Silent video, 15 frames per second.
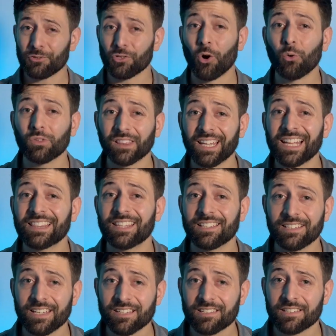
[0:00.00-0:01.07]
Don't let the
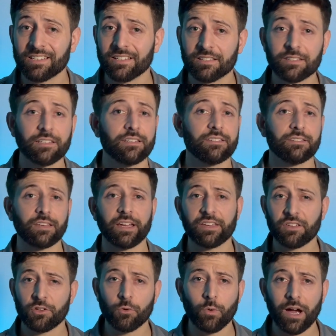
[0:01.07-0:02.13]
distance psych
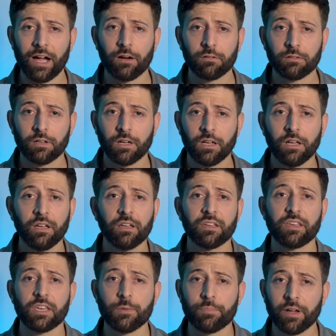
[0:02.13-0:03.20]
you out.
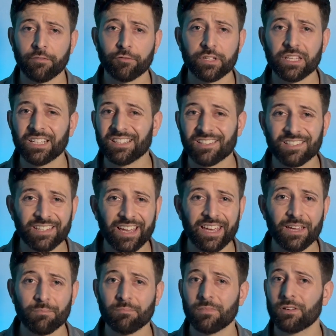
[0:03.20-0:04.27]
Keep everything the
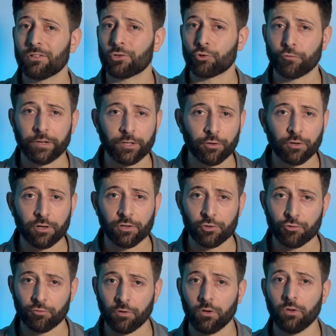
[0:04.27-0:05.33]
same. Trigger
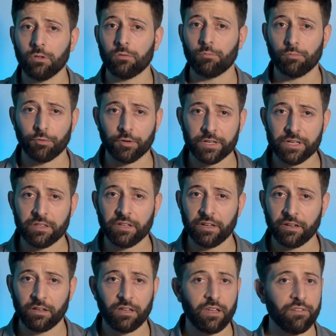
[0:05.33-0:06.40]
control,
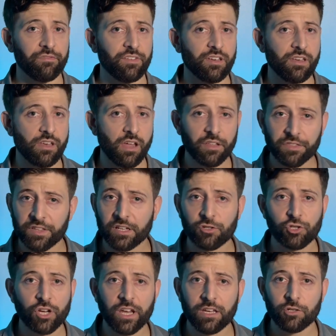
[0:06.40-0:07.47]
breathing. If nothing
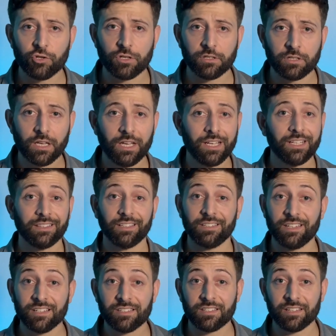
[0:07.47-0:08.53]
changes, the
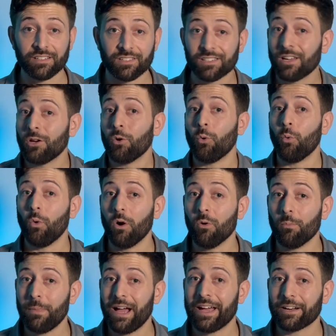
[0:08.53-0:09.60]
distance won't
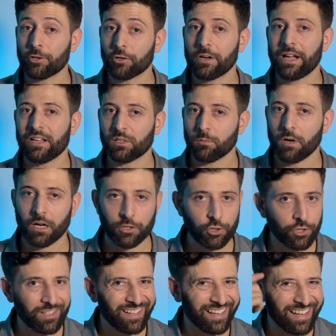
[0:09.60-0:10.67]
matter as
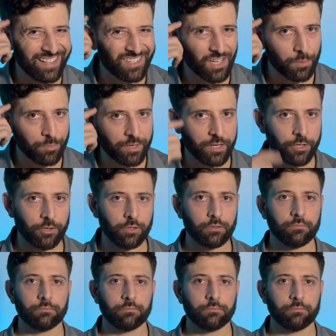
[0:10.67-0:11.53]
much. It's up here.